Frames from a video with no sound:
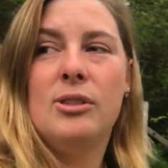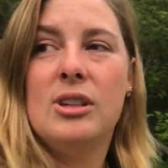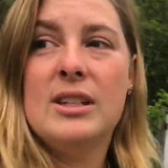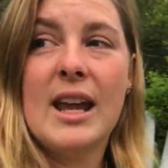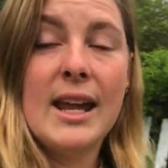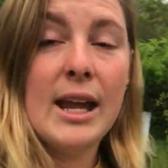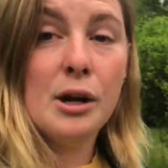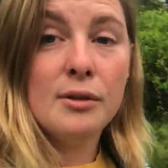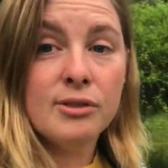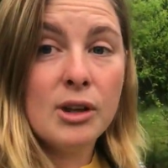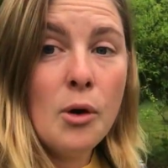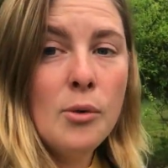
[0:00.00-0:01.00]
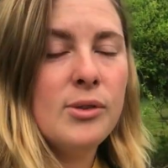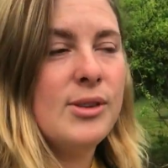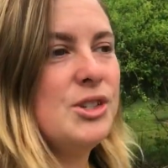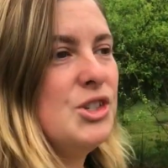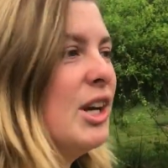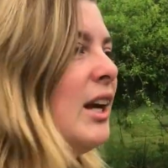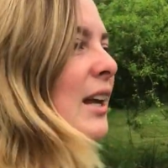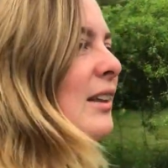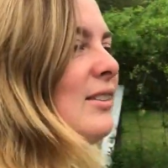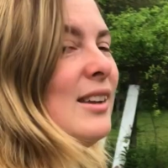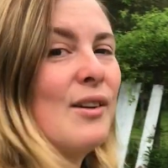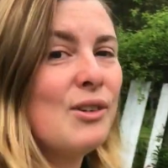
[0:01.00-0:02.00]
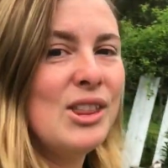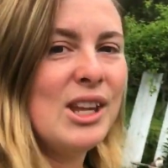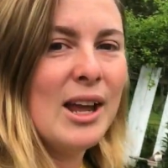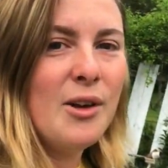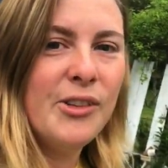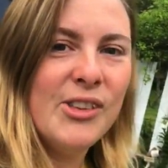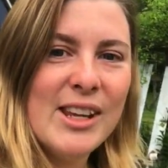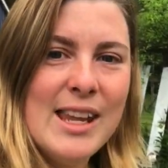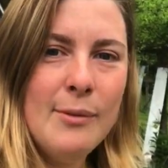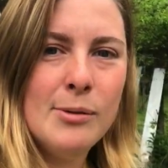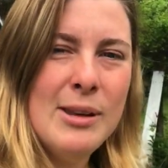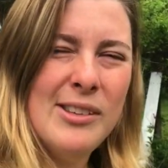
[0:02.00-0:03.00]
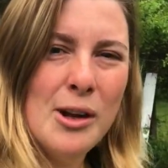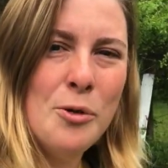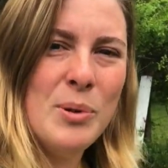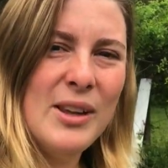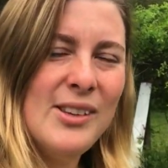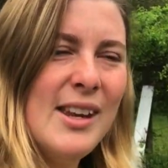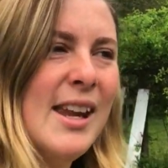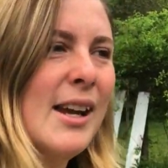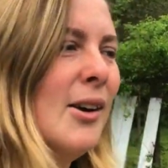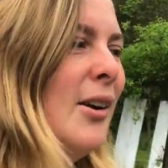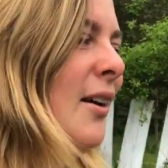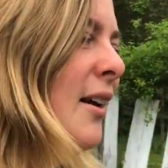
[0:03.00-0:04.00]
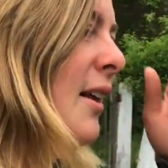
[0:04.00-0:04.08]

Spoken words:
to take care of goats and chickens and everything else that keeps me so busy here.